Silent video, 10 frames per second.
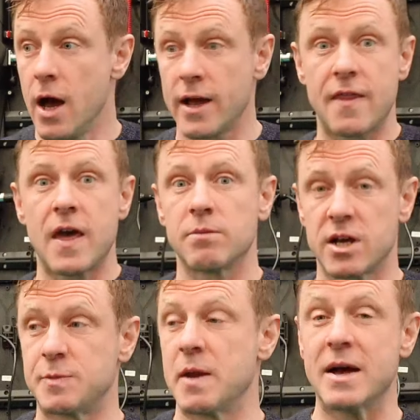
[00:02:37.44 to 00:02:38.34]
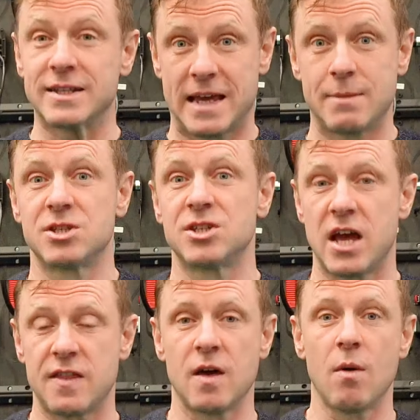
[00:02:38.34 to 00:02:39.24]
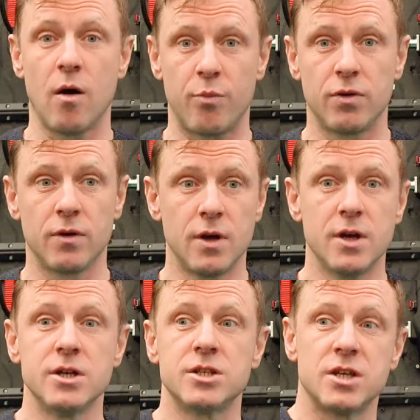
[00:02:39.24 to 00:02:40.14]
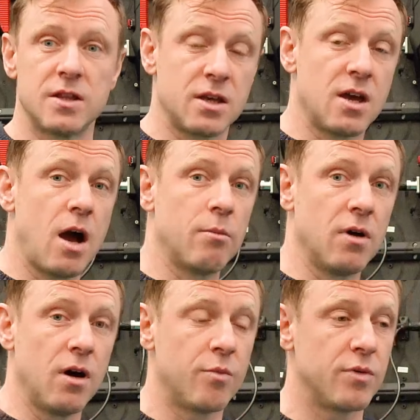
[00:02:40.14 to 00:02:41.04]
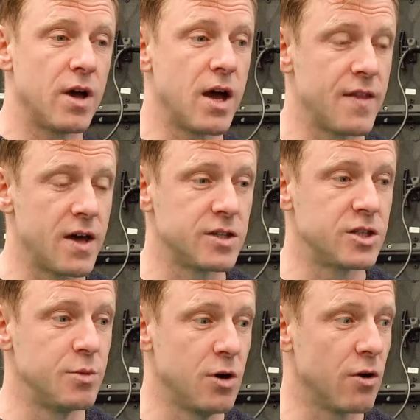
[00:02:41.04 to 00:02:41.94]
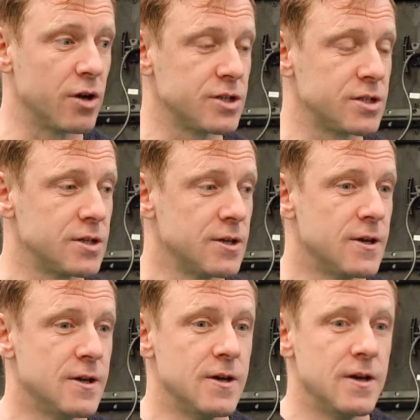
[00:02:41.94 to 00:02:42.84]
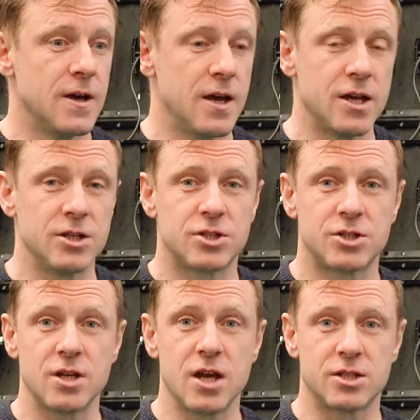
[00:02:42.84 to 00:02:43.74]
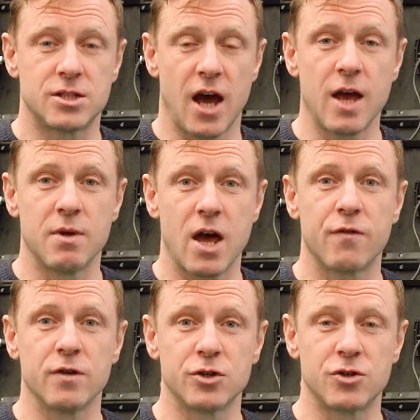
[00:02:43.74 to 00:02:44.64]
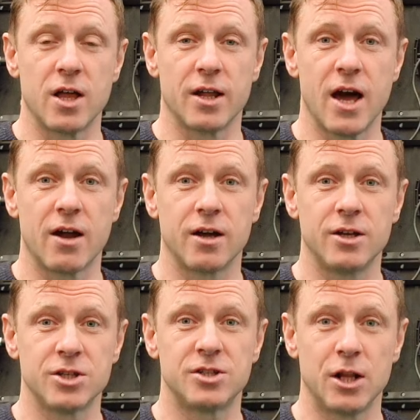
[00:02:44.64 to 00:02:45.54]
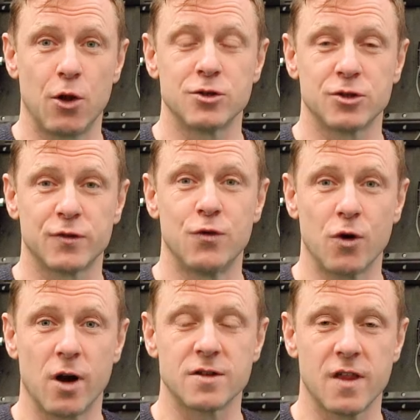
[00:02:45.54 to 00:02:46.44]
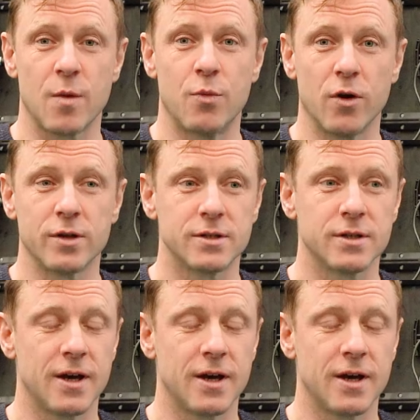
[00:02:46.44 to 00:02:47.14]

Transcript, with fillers: I get them, I spend a bit of time setting them up, setting the camera up, and then to be honest, it's, it's time and effort and trial and error. You just take lots and lots of photographs at that point.